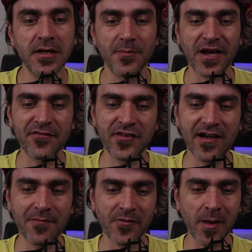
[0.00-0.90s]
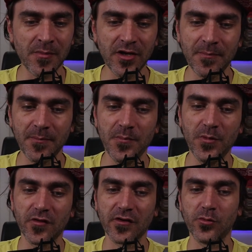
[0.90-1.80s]
but I've set it up for my
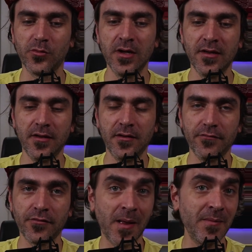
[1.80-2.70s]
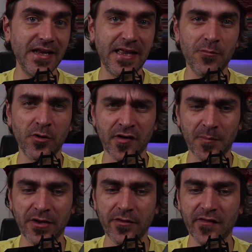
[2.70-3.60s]
MIDI keyboard just
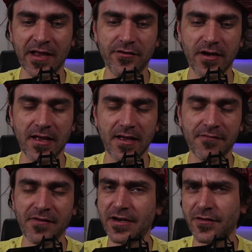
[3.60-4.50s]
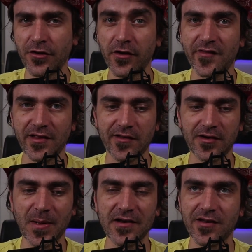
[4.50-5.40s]
because I find the notes easier
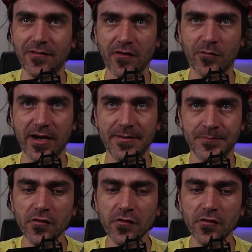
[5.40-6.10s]
to punch in this way.